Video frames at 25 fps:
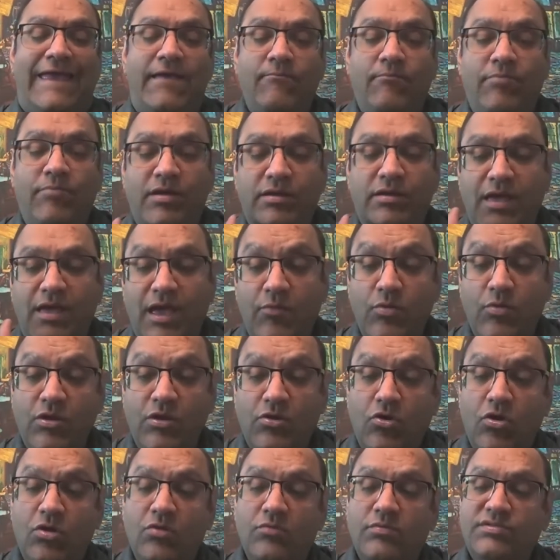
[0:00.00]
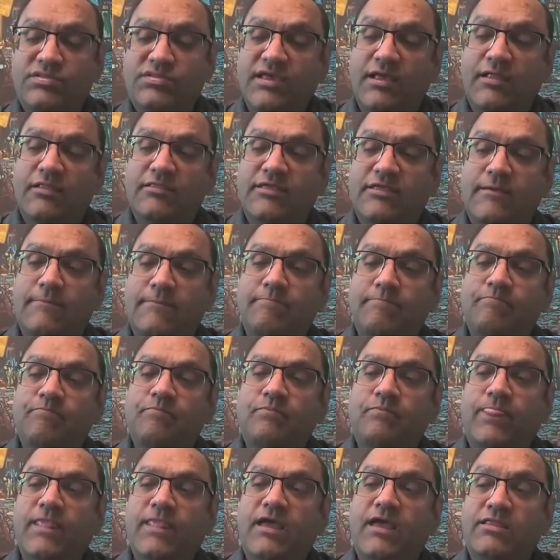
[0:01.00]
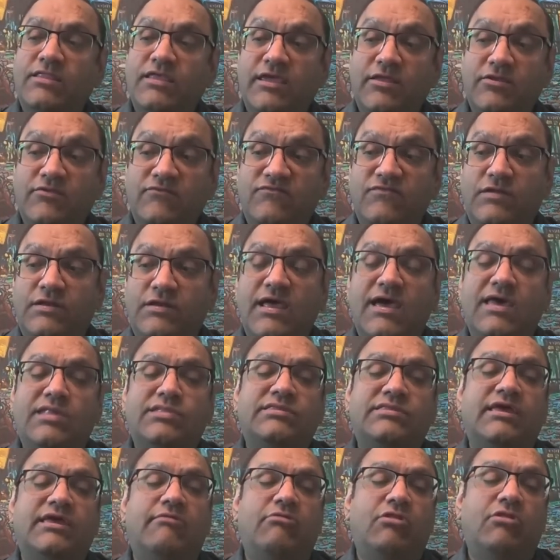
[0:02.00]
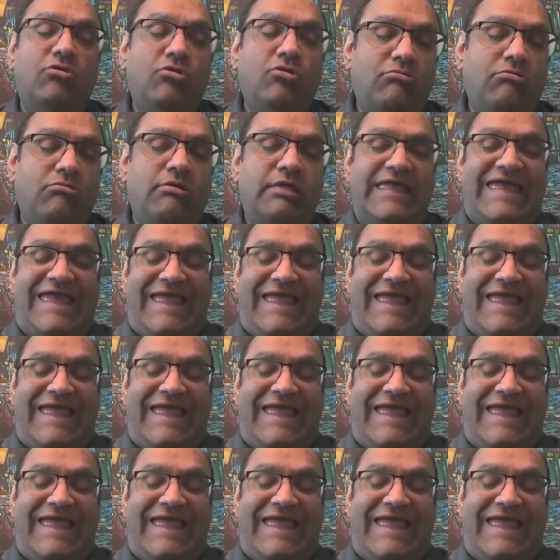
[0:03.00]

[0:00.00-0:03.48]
But I will always tell them at the end of the class that, look,